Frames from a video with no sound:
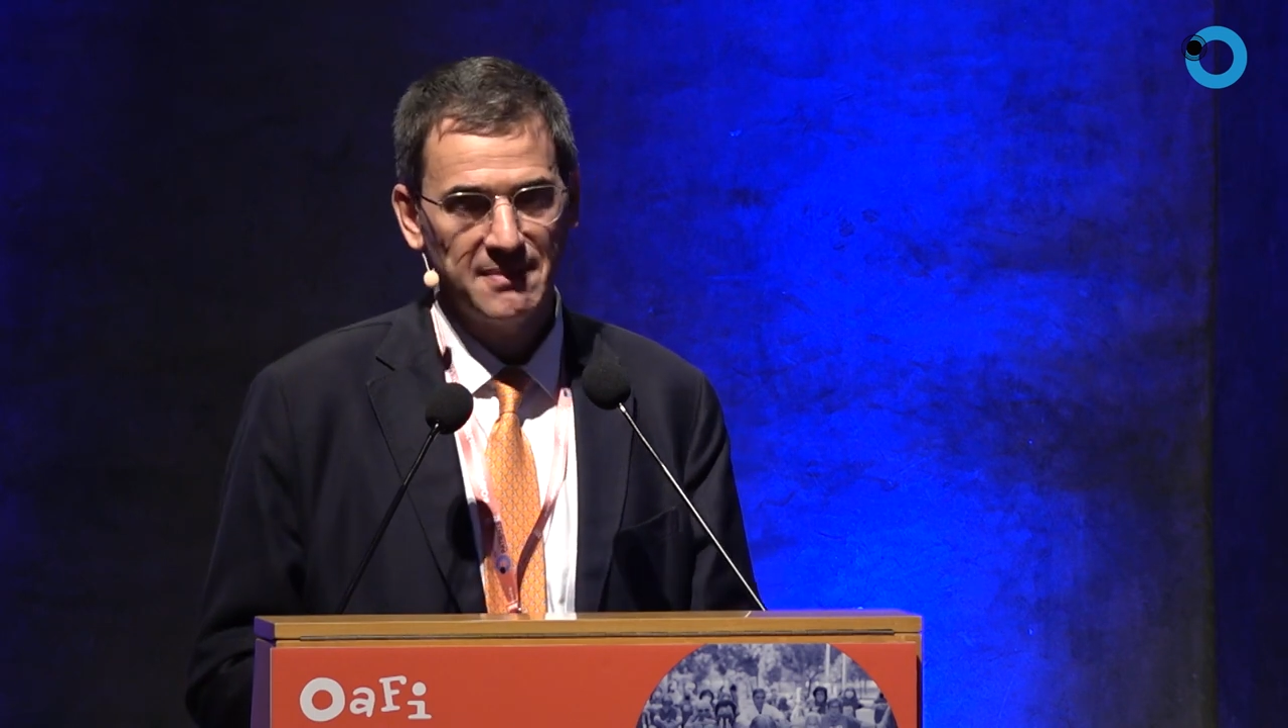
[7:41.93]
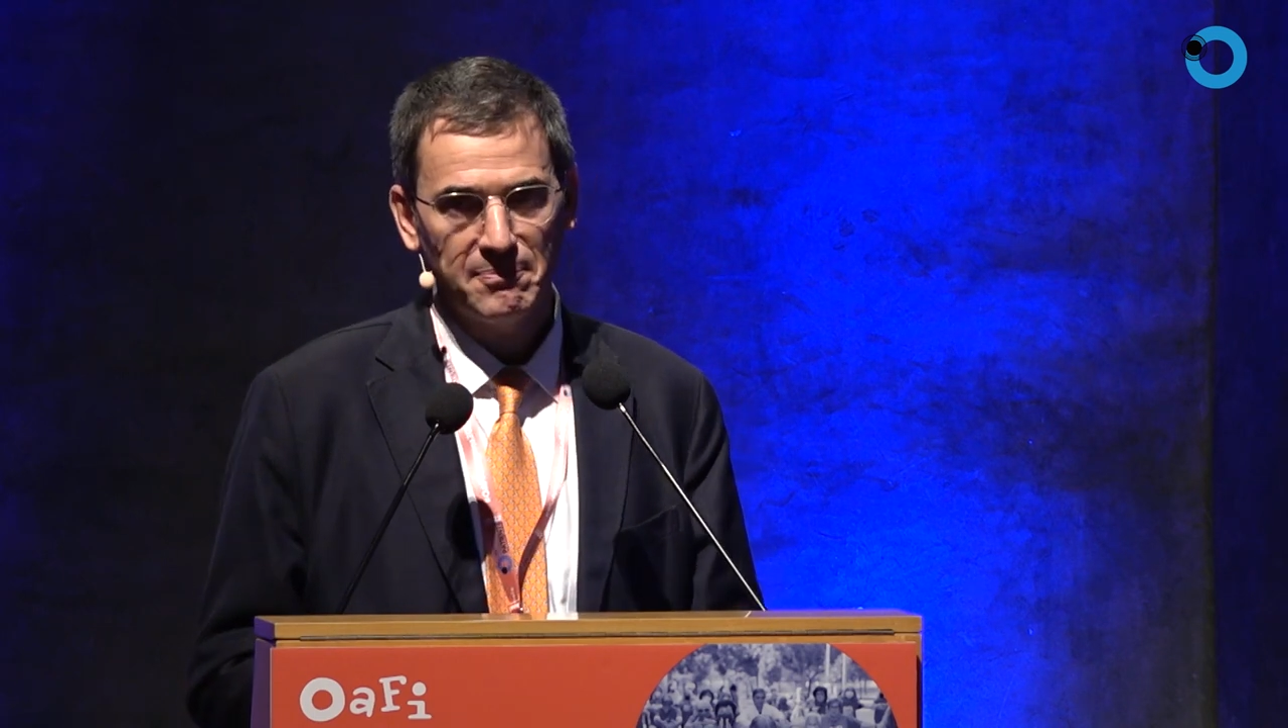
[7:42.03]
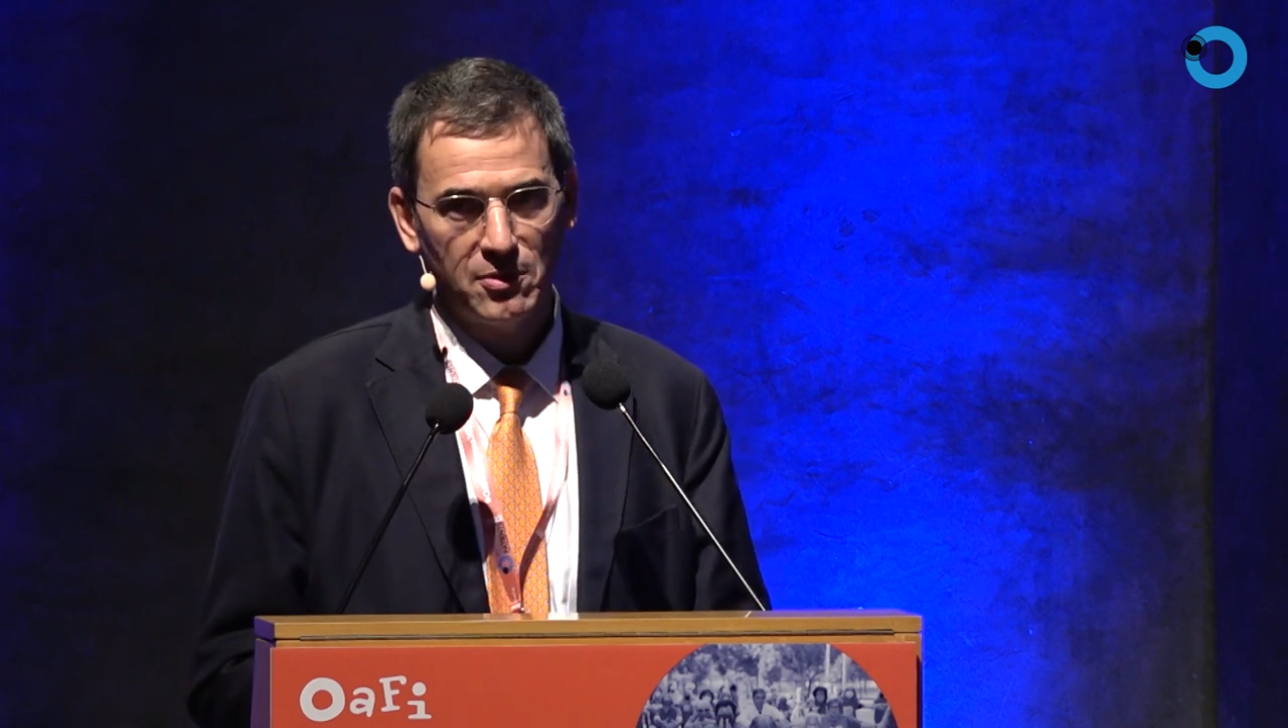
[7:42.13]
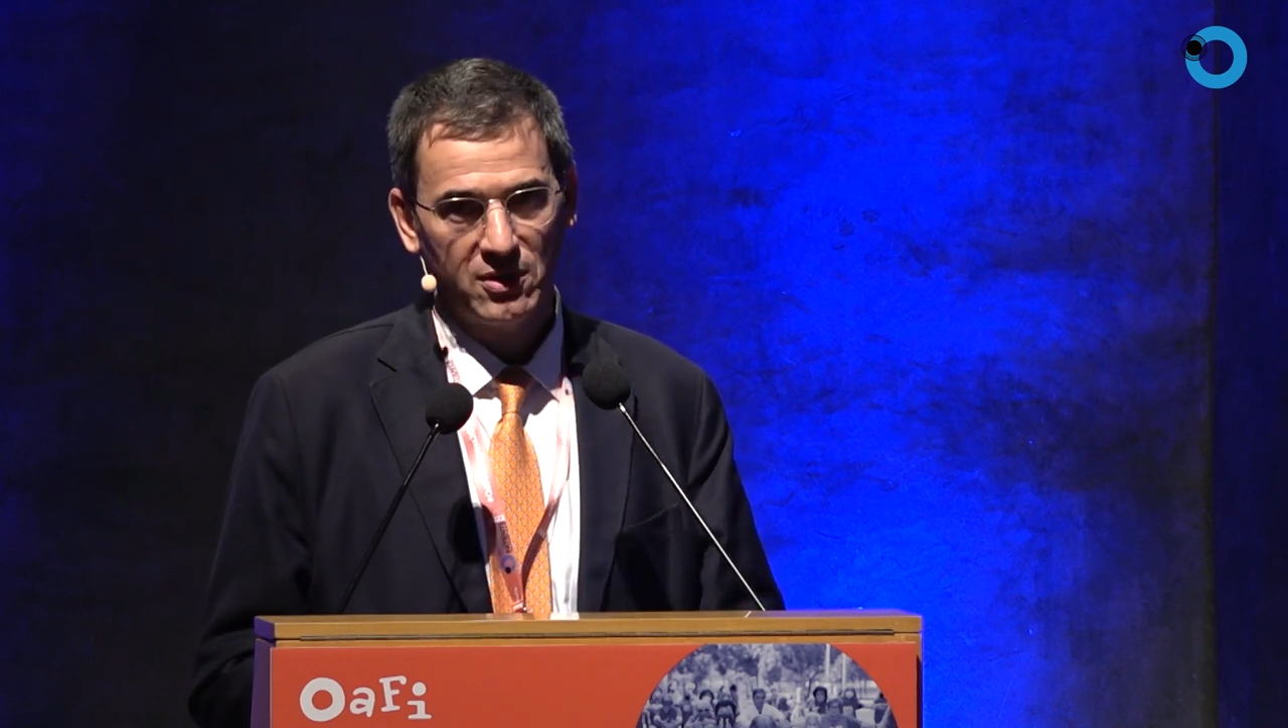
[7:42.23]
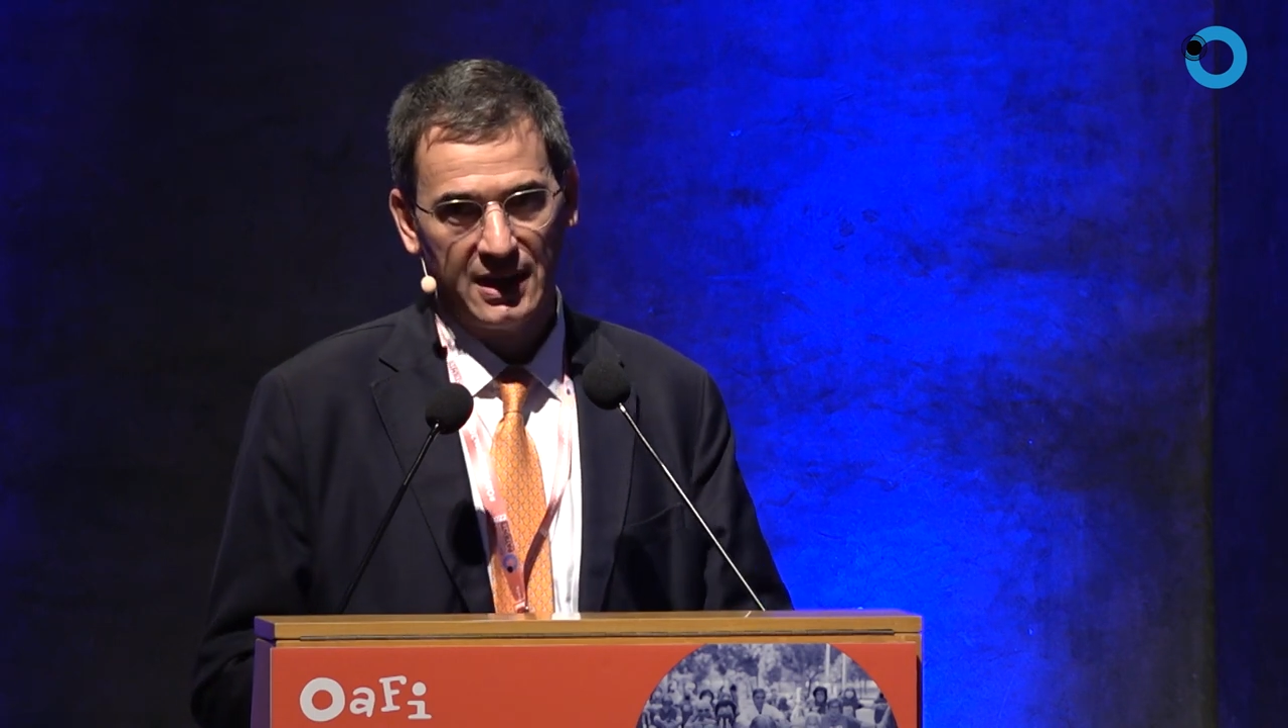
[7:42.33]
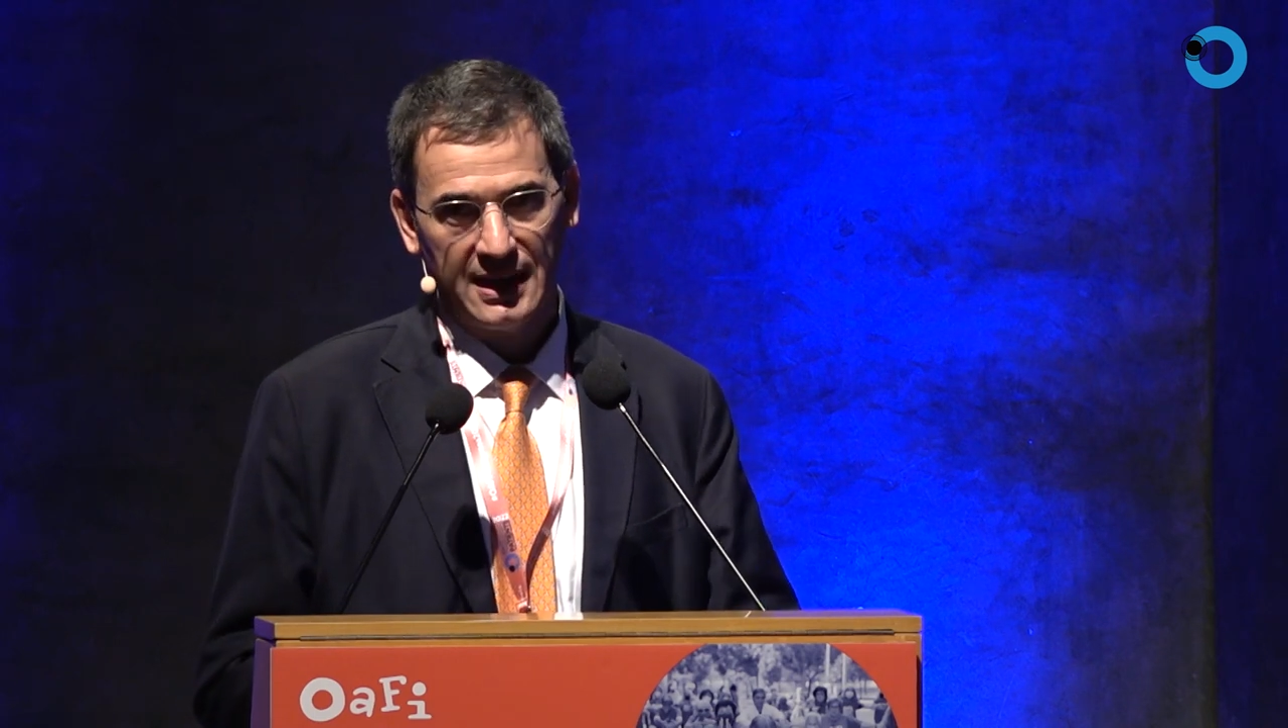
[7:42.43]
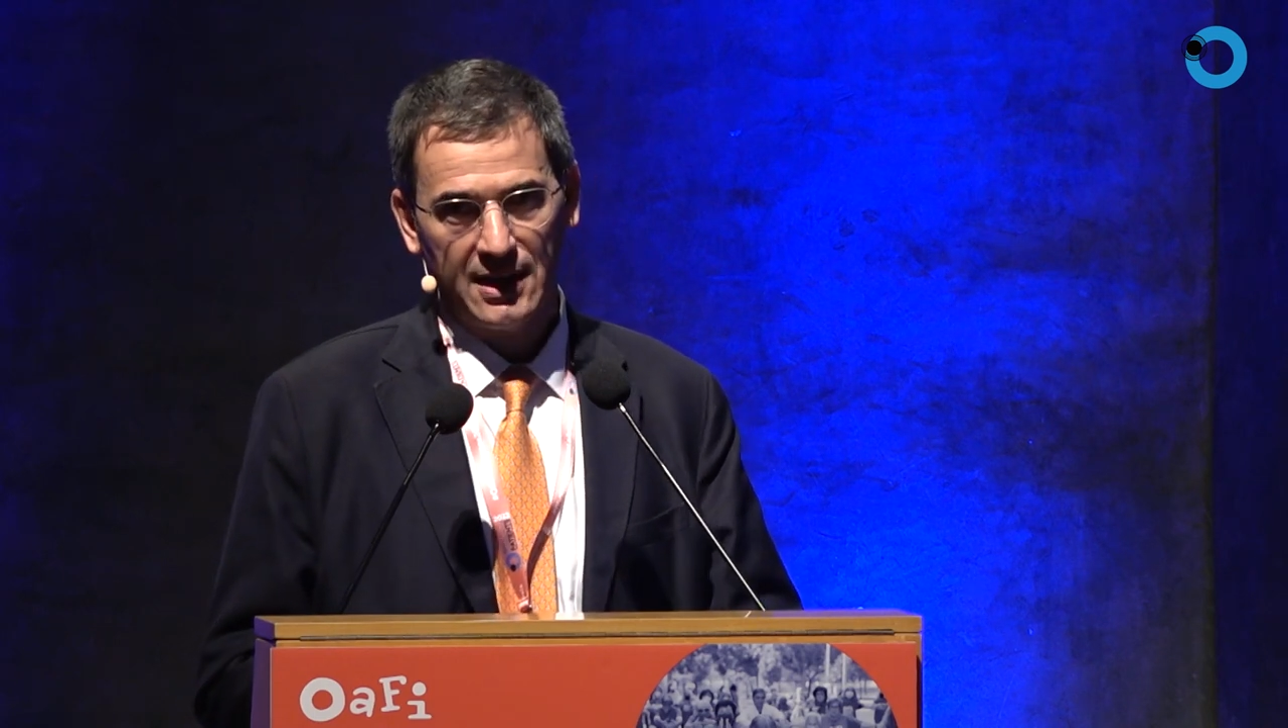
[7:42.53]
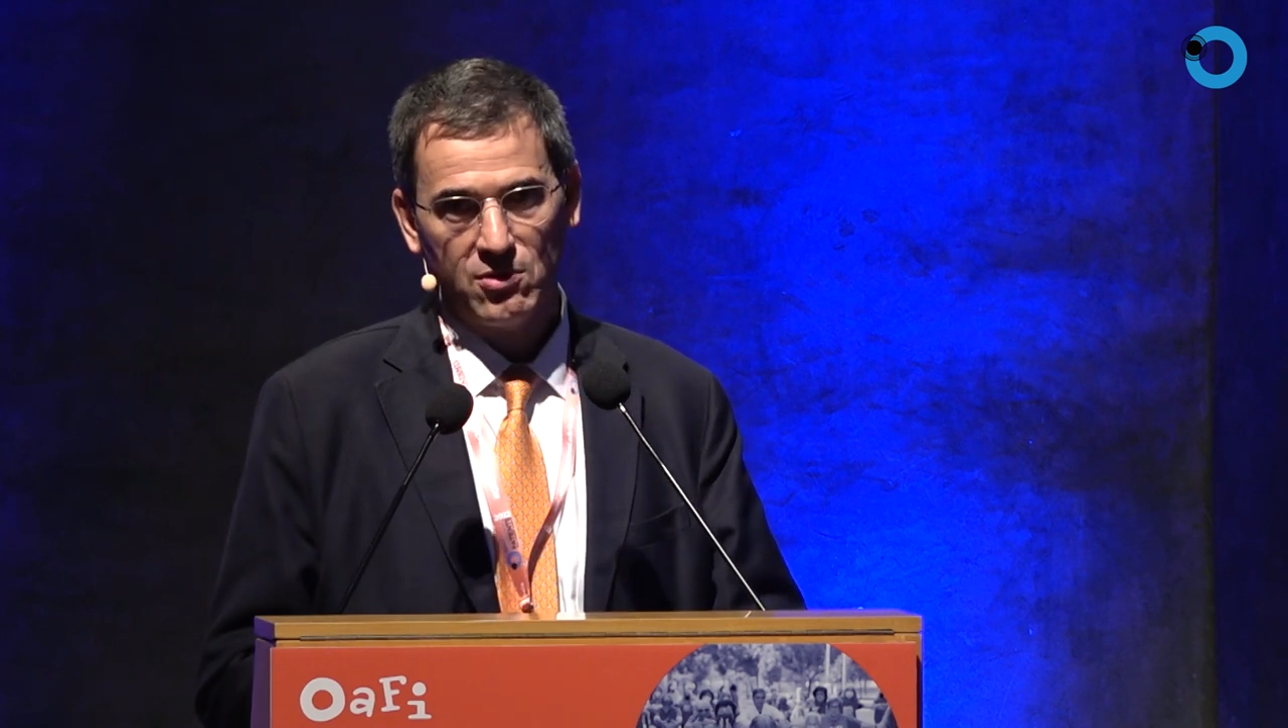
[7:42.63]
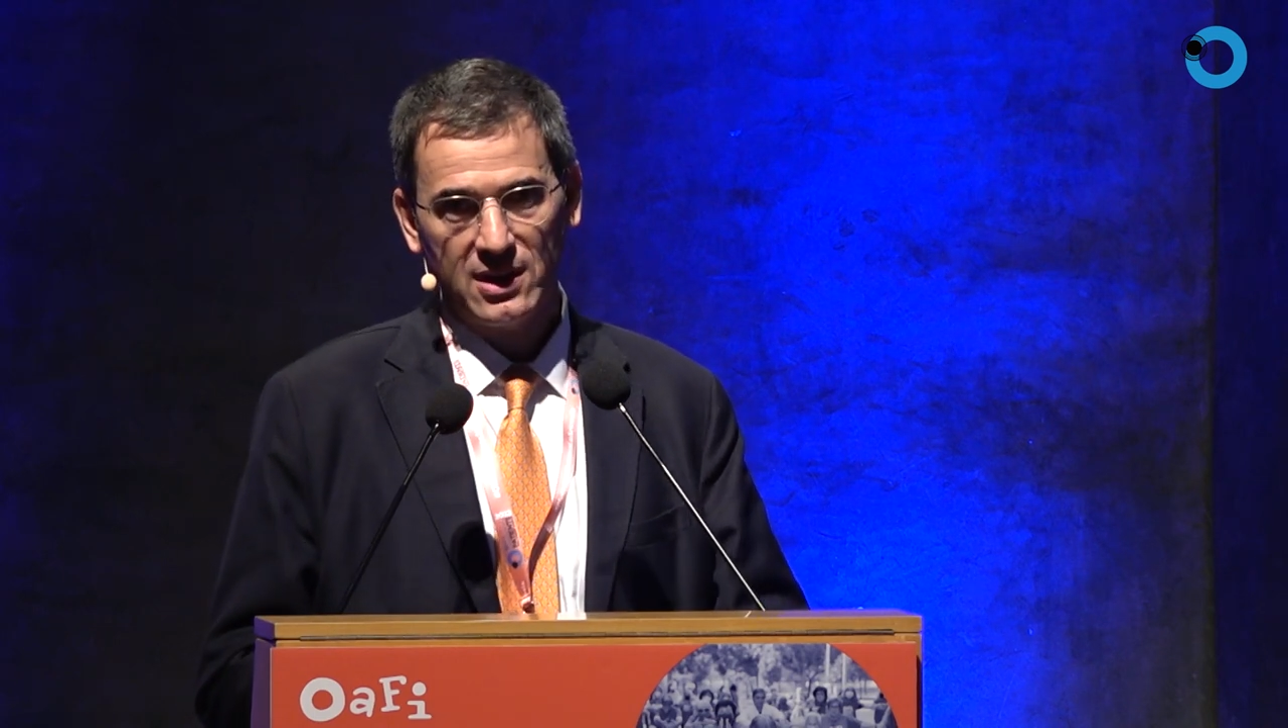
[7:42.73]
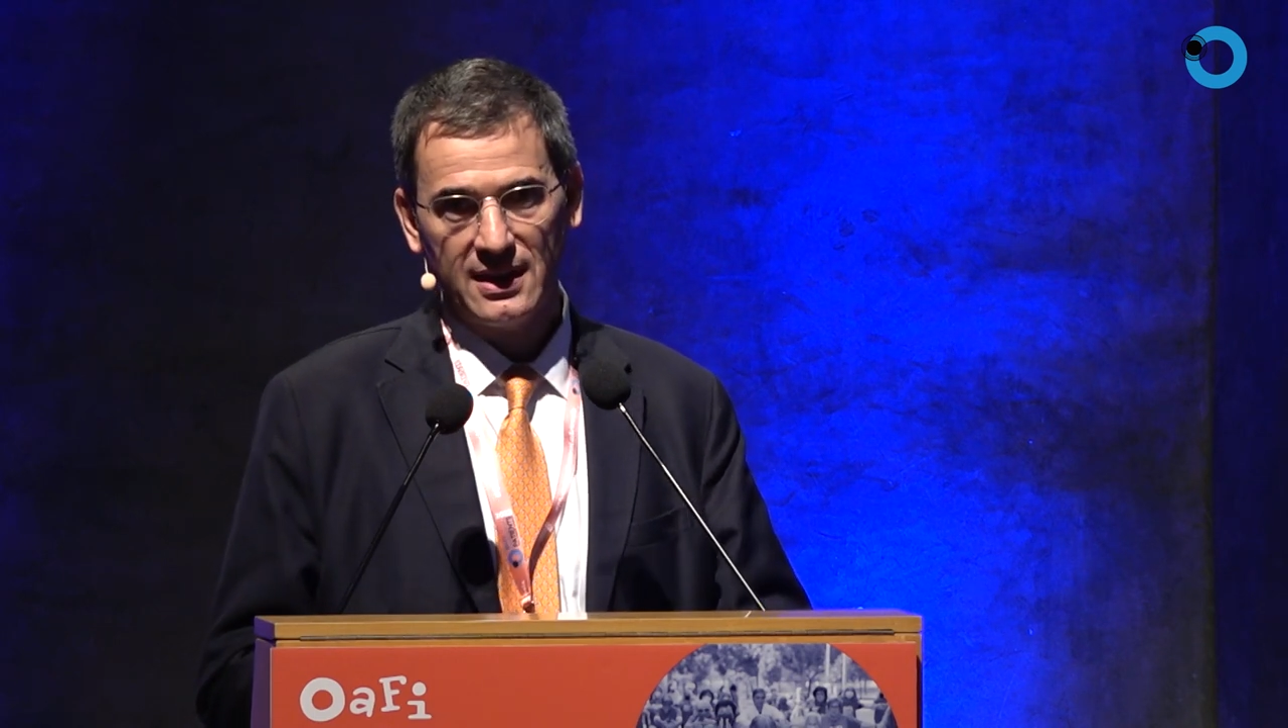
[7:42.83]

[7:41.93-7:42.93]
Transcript: in these patients